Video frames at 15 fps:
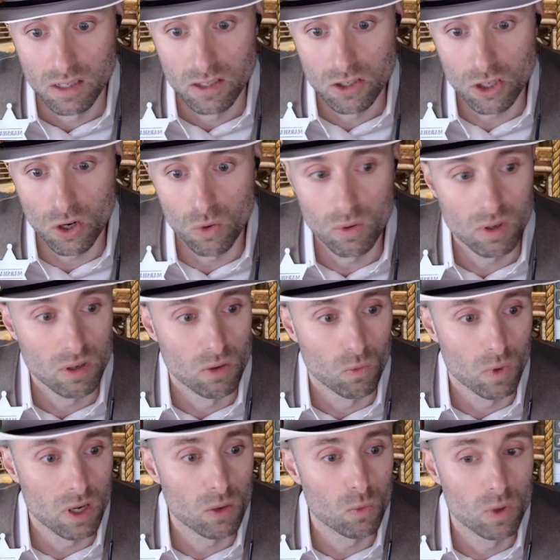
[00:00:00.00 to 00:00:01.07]
So,
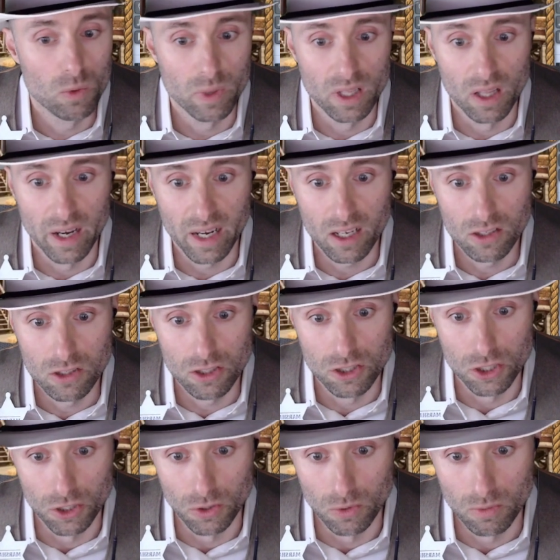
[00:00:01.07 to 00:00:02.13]
what would we like to
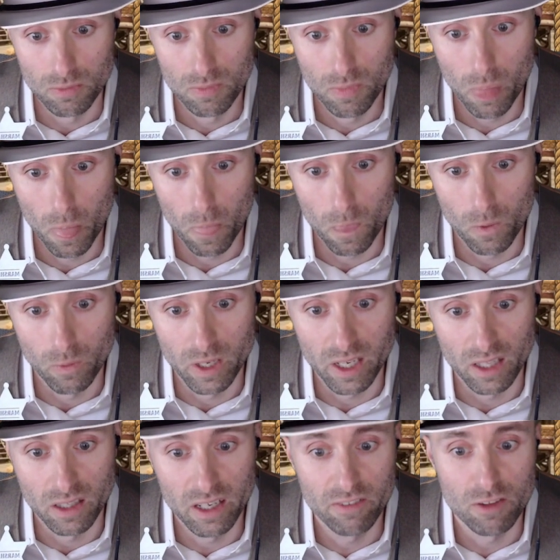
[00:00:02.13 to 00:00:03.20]
do? We
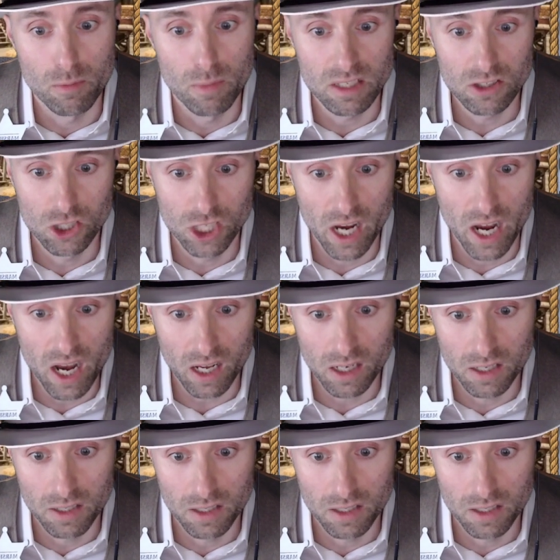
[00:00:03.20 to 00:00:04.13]
can leave the mess shack,